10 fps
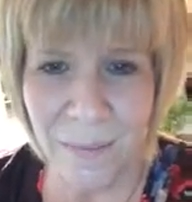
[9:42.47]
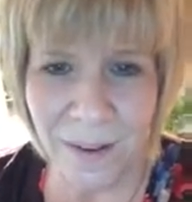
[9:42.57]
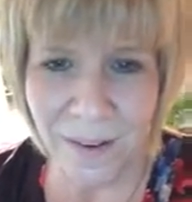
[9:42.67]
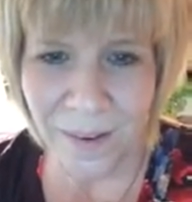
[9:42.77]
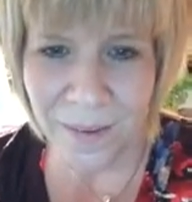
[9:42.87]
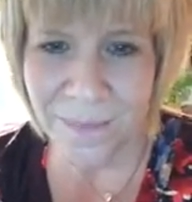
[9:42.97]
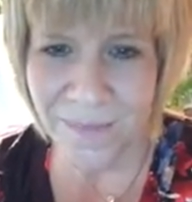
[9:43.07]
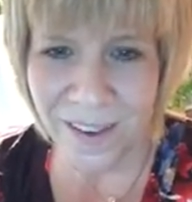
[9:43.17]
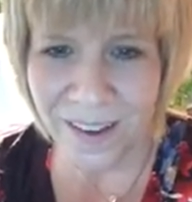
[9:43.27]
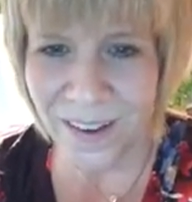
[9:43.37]
But
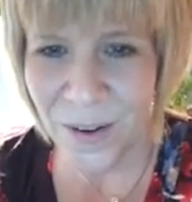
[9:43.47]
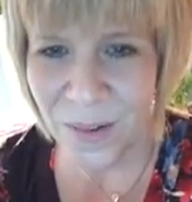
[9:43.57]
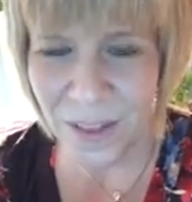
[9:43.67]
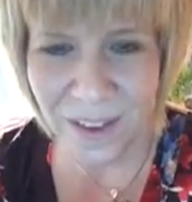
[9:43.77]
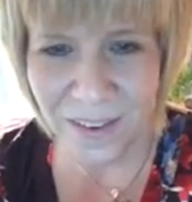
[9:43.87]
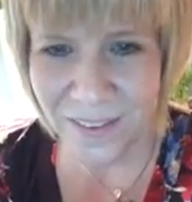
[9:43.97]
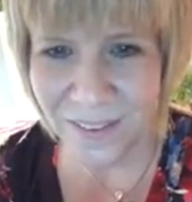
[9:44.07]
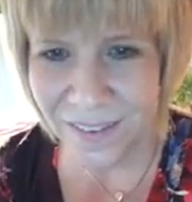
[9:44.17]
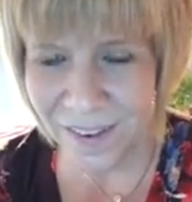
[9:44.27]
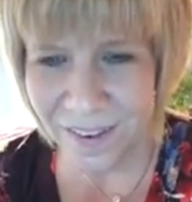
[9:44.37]
I know that,
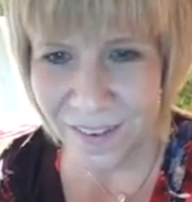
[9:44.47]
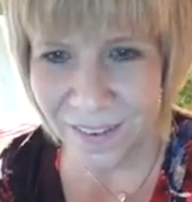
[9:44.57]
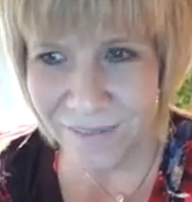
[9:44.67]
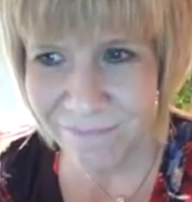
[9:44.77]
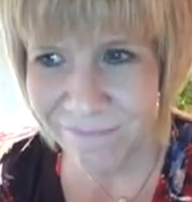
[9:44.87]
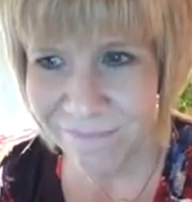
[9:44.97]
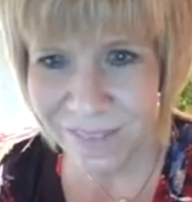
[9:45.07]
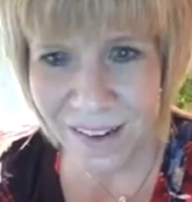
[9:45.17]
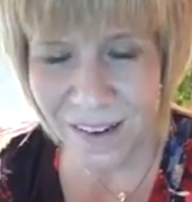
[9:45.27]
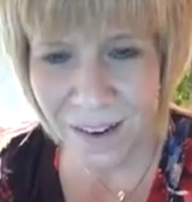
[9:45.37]

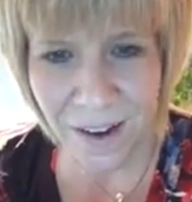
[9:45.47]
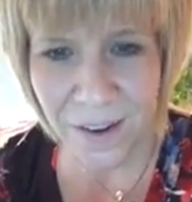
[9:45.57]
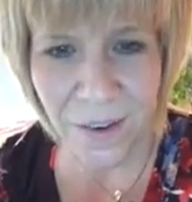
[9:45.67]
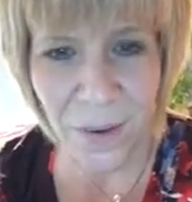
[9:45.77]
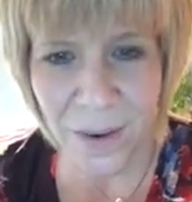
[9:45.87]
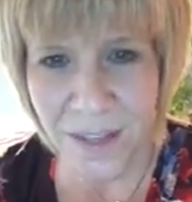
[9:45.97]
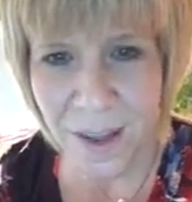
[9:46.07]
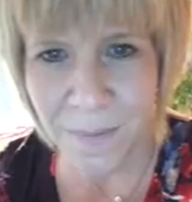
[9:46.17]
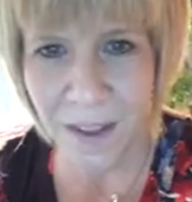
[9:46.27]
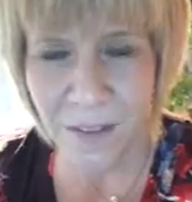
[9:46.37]
I don't know, our
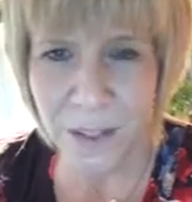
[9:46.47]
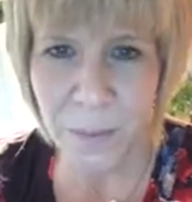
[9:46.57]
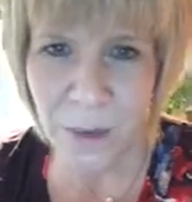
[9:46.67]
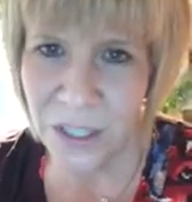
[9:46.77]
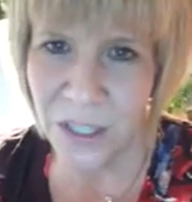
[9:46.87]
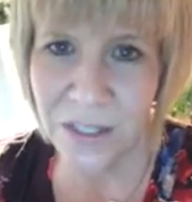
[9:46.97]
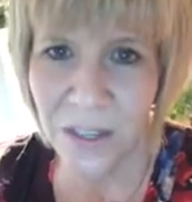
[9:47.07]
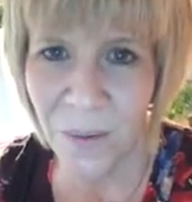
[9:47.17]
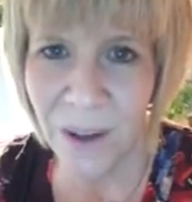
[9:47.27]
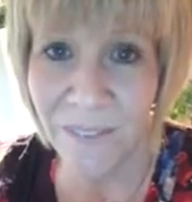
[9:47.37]
time together is precious.
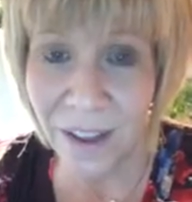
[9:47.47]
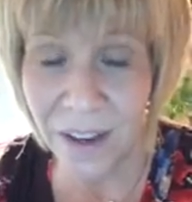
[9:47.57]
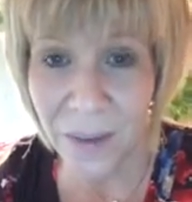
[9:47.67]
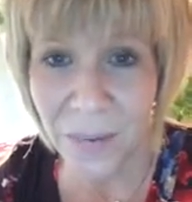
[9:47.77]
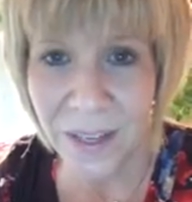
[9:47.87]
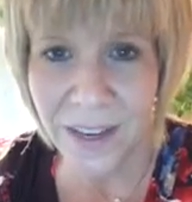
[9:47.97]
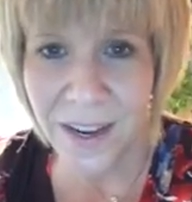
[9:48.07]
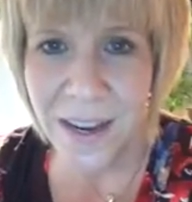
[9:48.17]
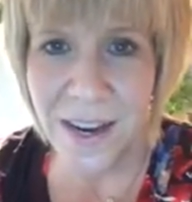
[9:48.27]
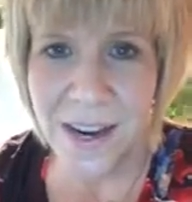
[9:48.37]
So I value it.
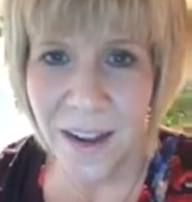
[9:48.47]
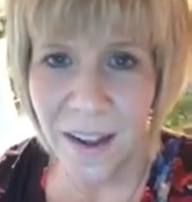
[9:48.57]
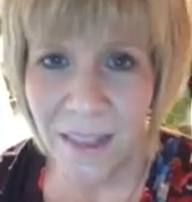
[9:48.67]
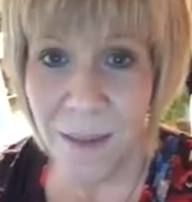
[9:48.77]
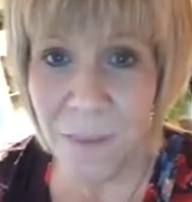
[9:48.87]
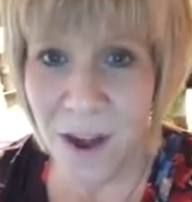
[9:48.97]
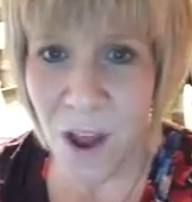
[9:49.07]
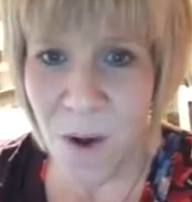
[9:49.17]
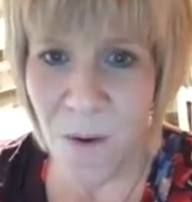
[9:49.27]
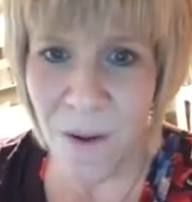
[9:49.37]
Let me
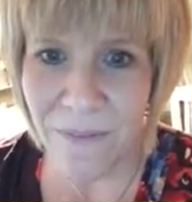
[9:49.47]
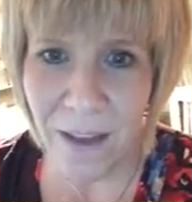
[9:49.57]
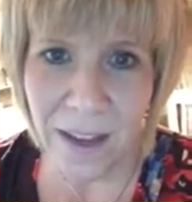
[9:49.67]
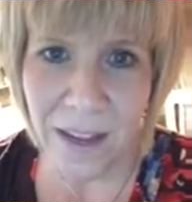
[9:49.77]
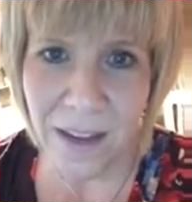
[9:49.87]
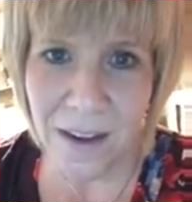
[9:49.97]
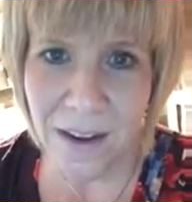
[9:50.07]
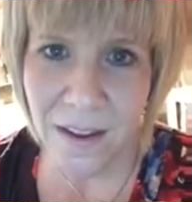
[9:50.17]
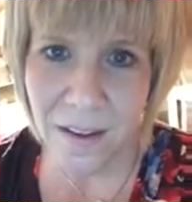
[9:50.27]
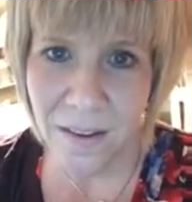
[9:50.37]
know if I
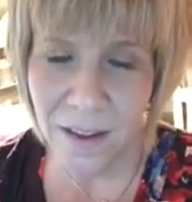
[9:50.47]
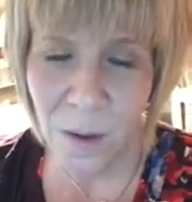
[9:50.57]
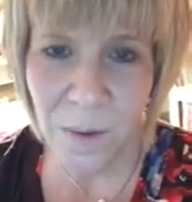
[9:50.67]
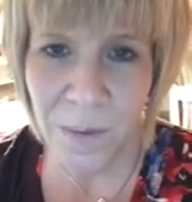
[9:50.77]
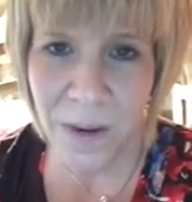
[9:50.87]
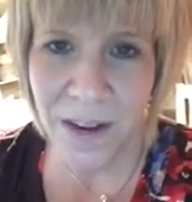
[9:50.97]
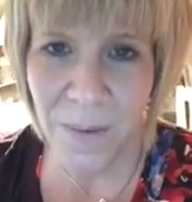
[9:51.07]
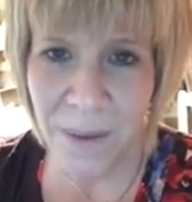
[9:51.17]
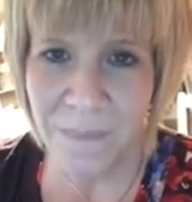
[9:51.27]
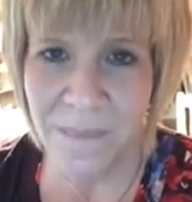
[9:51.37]
can help you in any
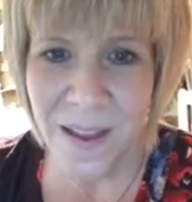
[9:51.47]
way.